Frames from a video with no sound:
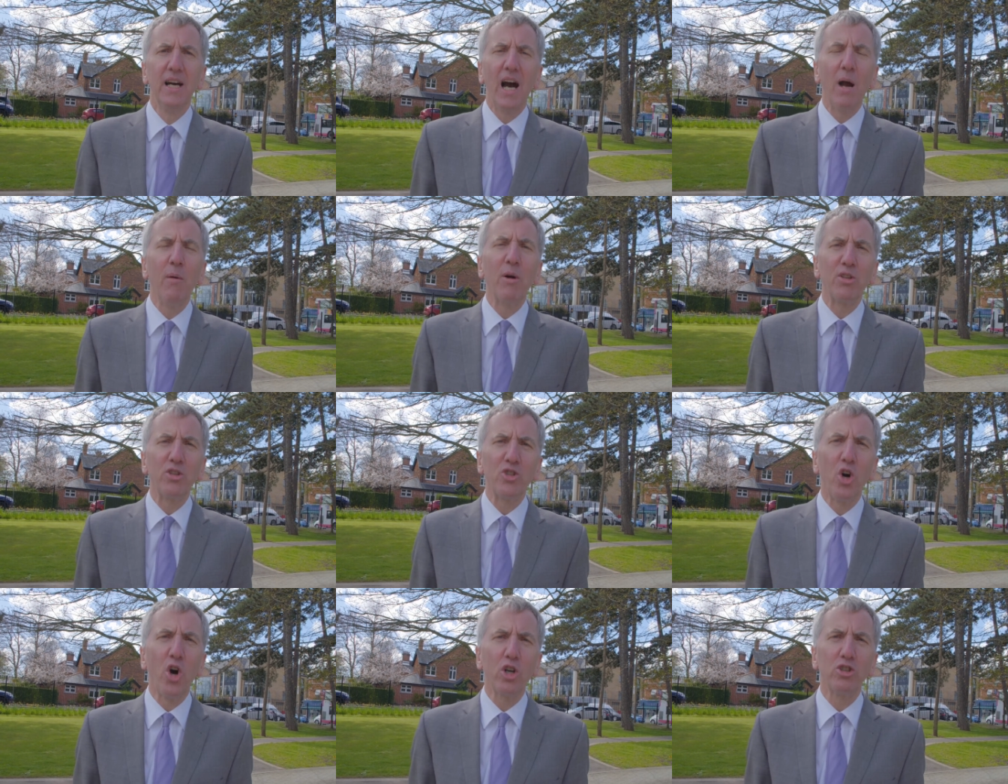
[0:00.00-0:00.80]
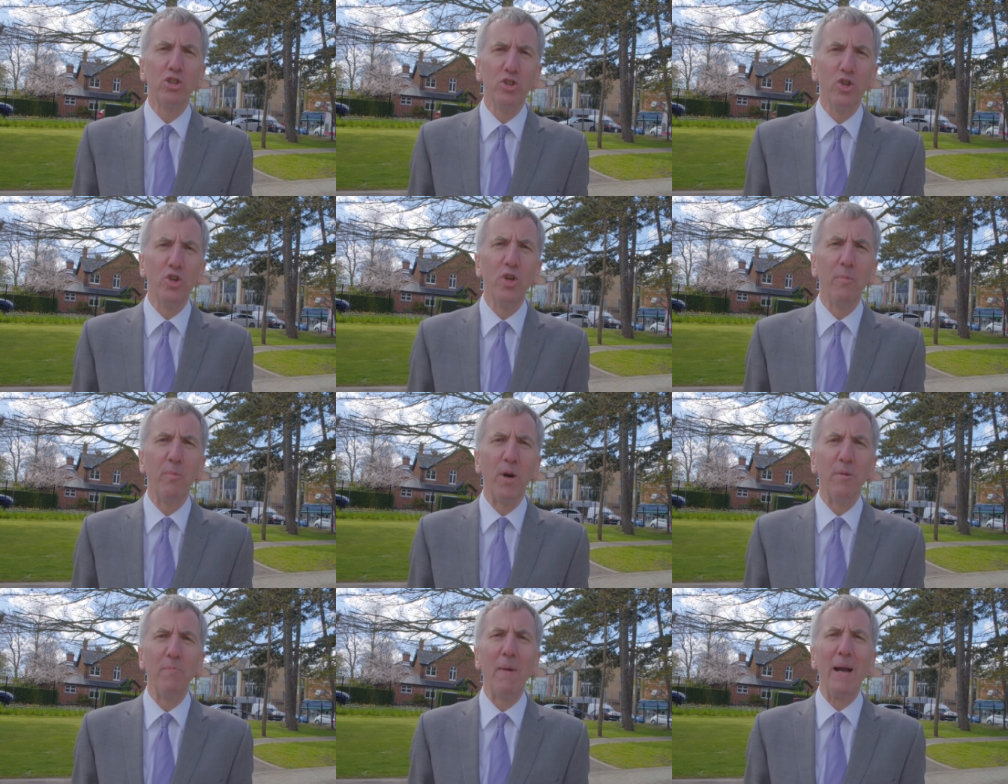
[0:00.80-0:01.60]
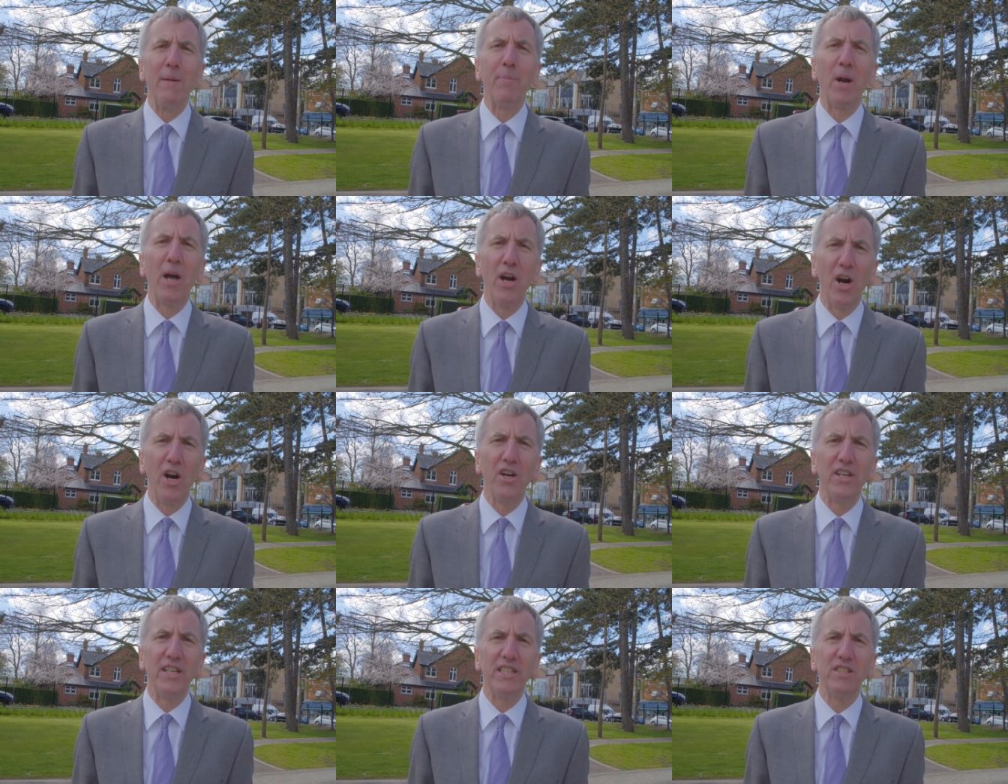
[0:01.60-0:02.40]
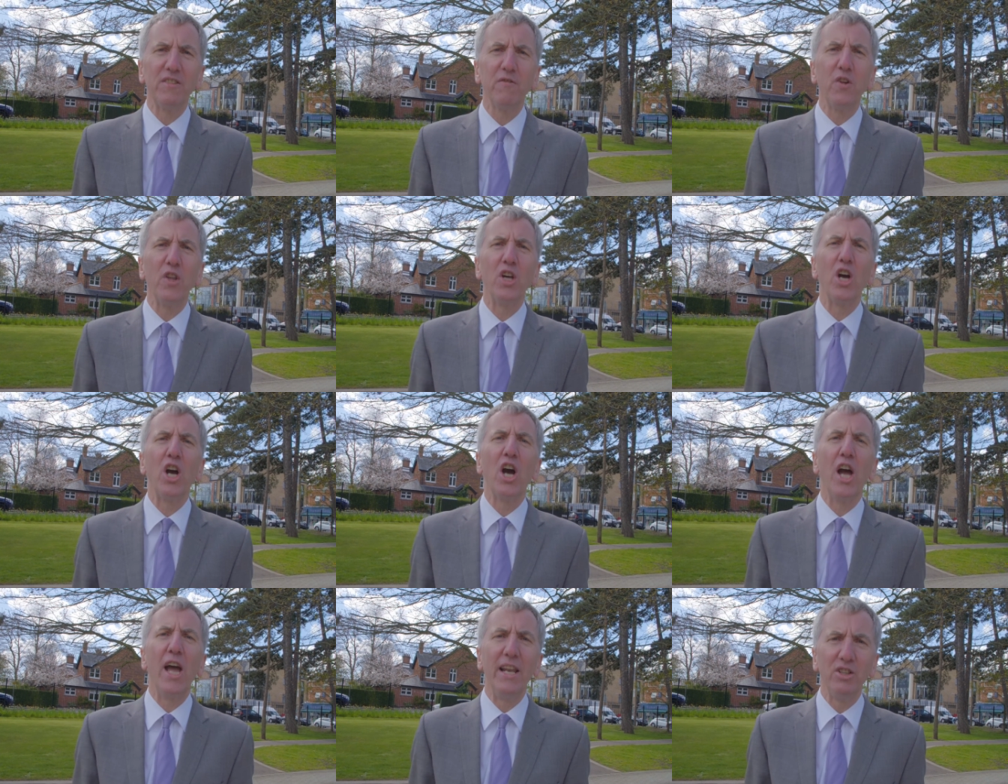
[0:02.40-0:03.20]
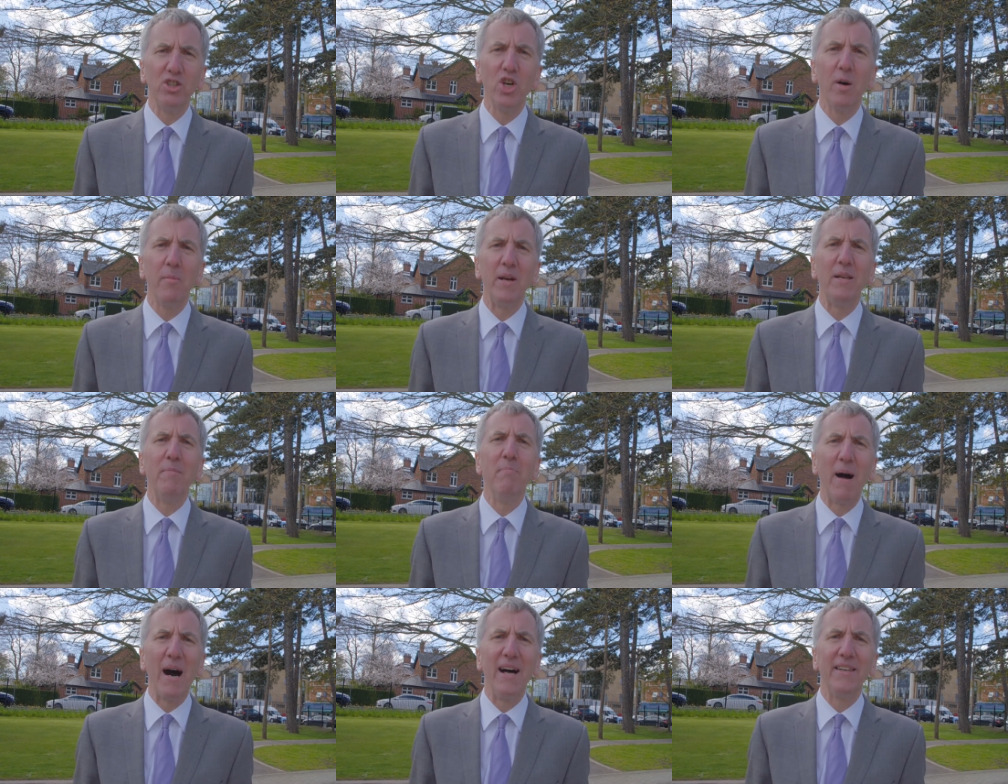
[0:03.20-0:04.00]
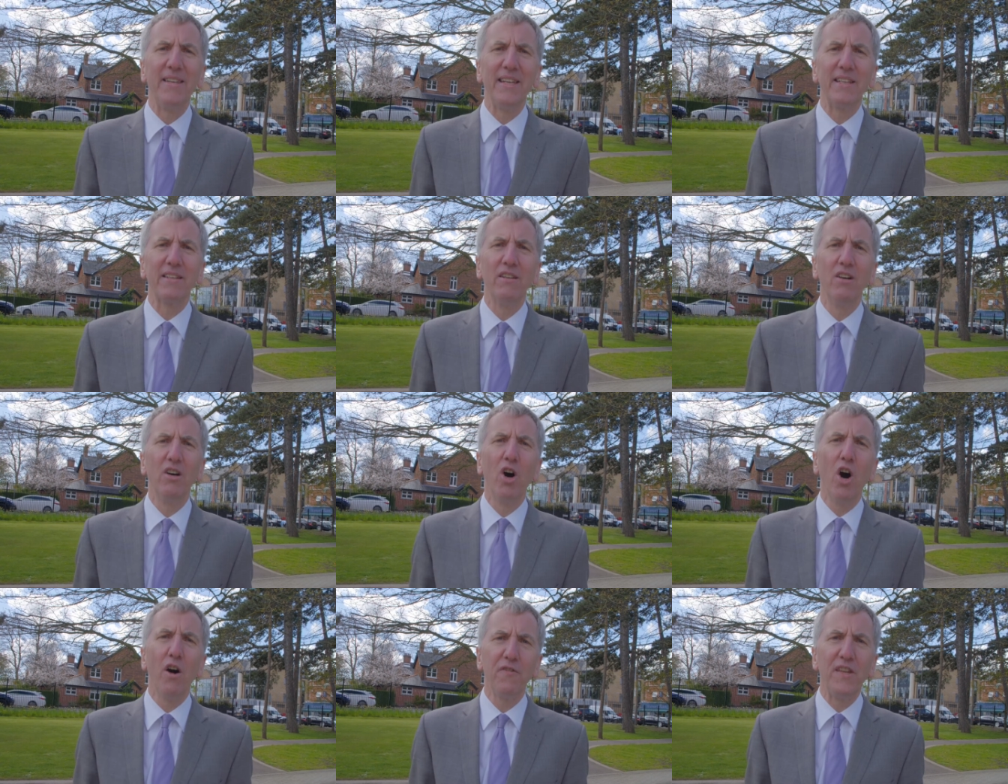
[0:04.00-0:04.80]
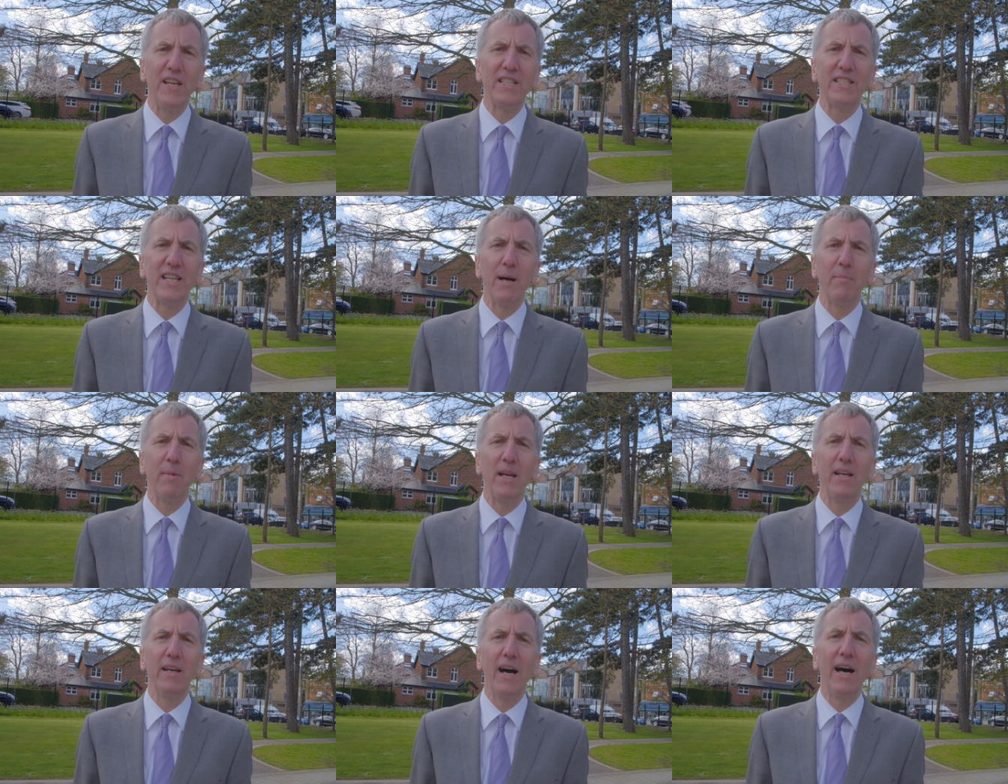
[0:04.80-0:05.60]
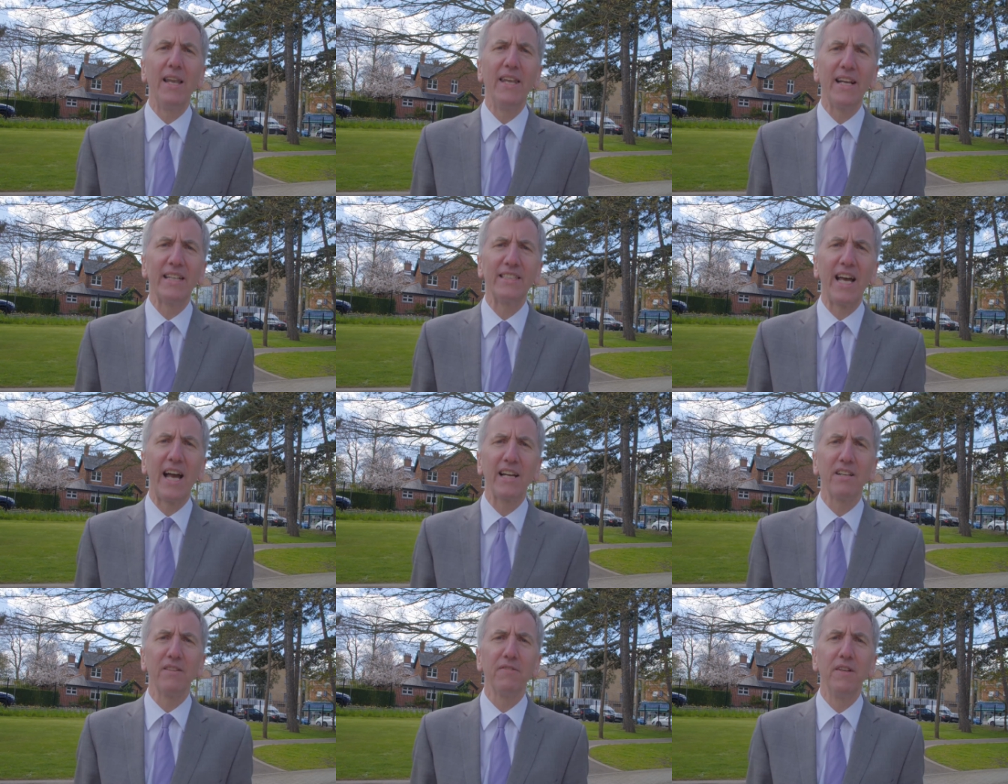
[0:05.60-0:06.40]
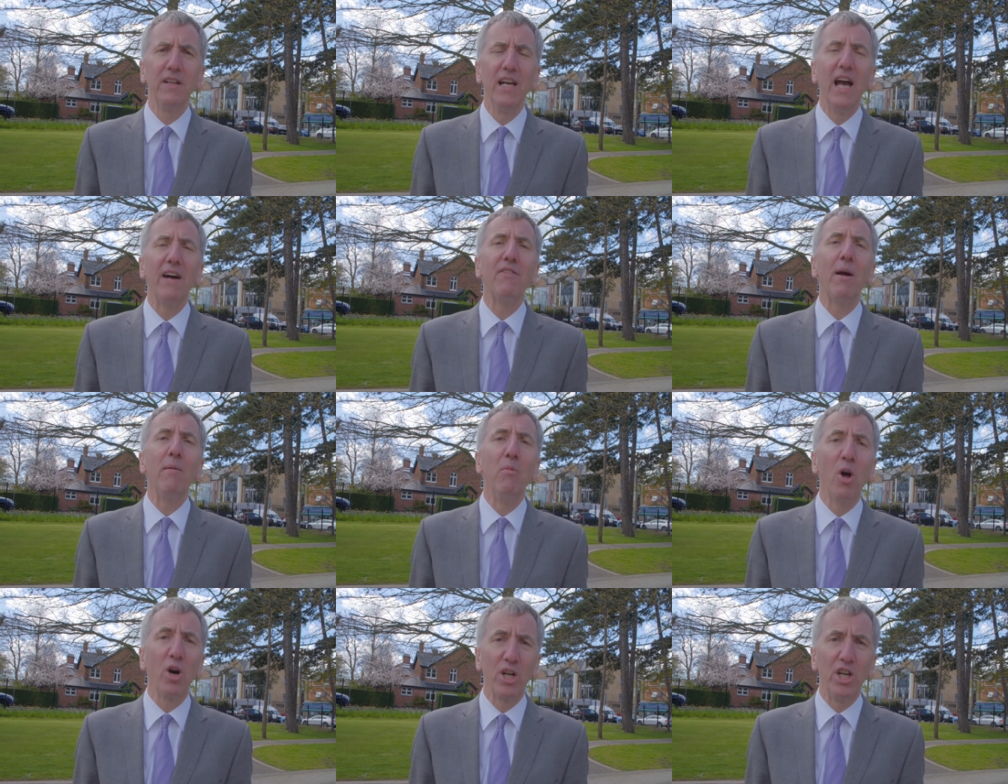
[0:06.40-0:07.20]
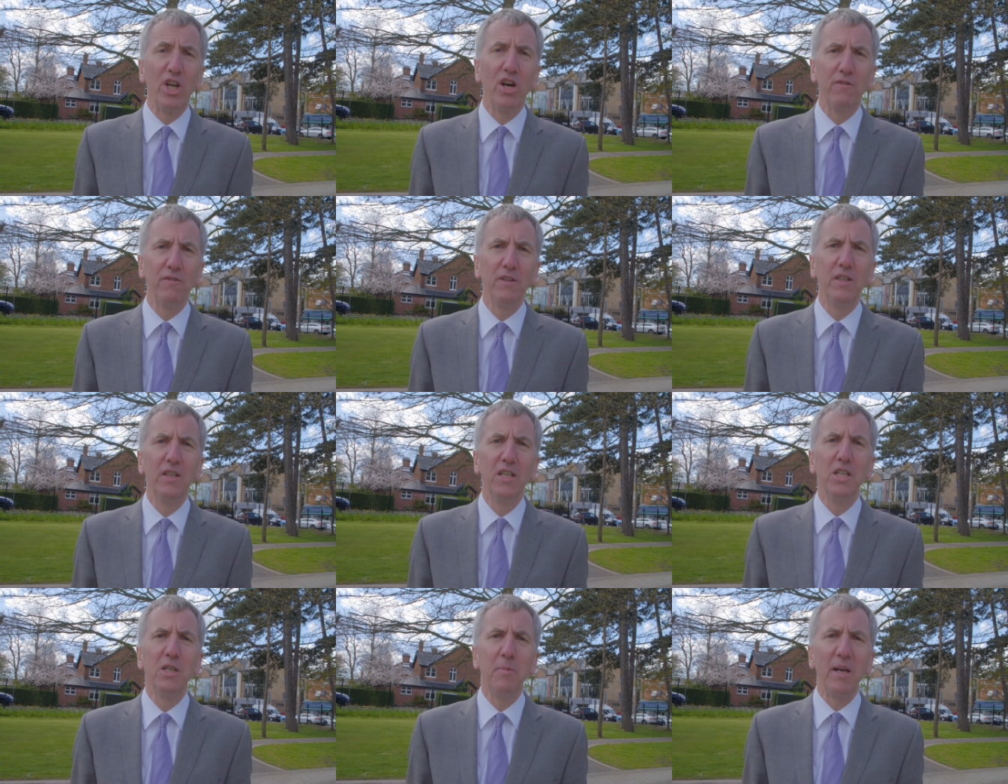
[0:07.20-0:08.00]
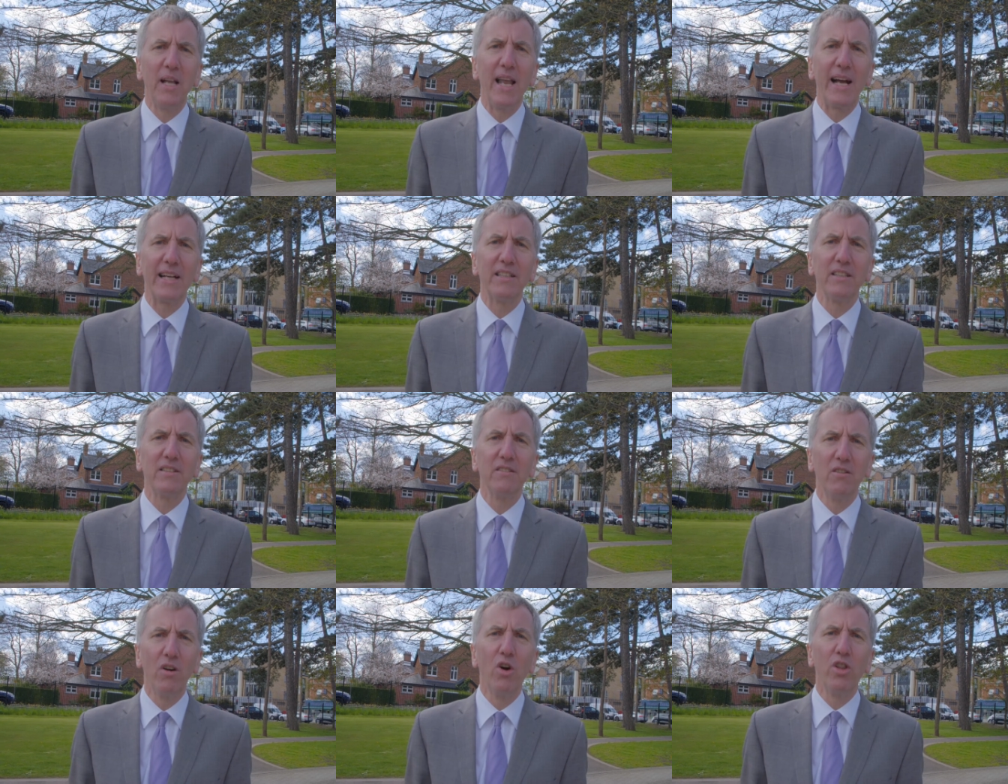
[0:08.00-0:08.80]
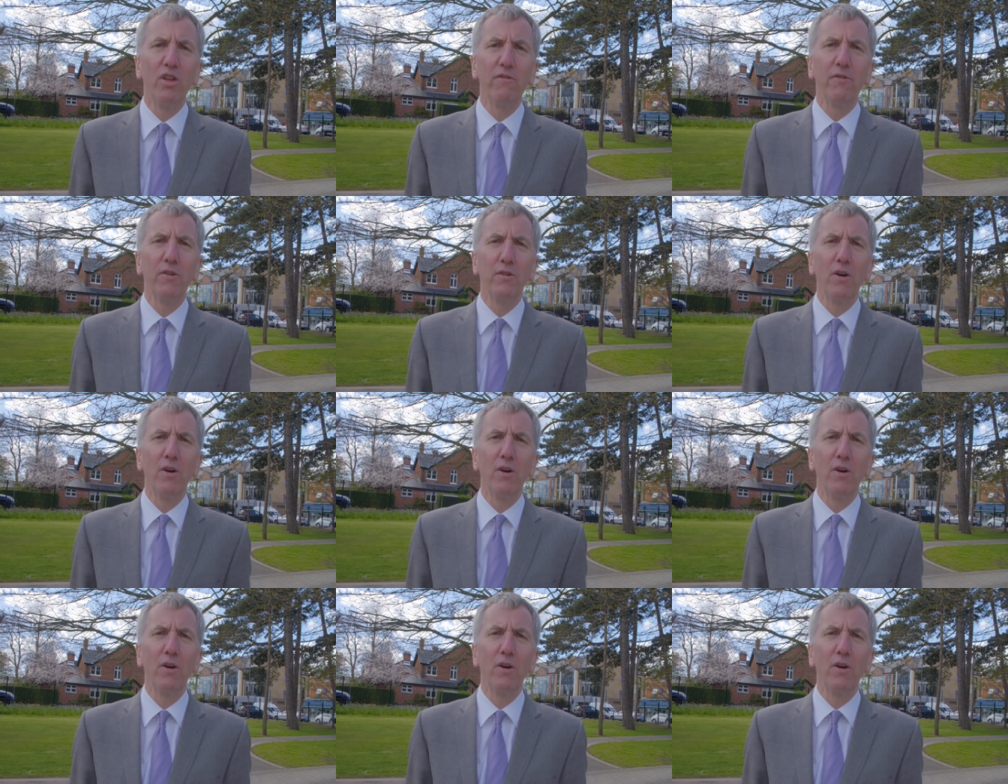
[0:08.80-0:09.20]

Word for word: I want to talk to you about my priorities for the incoming mandate of the Assembly and the Executive if I'm lucky enough to be elected on the,